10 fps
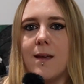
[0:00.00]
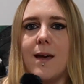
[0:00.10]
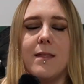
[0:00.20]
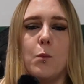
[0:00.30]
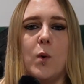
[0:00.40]

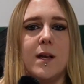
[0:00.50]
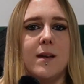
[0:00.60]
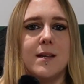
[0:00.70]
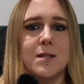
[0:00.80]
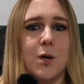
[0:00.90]
and then when
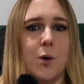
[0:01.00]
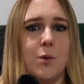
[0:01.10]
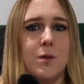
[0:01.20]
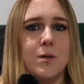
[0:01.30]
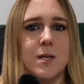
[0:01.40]
it's
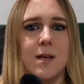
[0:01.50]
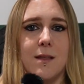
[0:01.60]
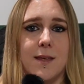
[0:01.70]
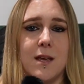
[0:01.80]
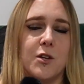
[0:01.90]
cold
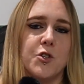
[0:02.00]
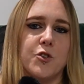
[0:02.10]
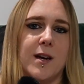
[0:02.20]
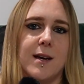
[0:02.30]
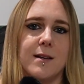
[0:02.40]
they
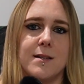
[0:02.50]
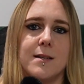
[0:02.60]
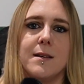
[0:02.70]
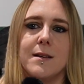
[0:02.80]
contract,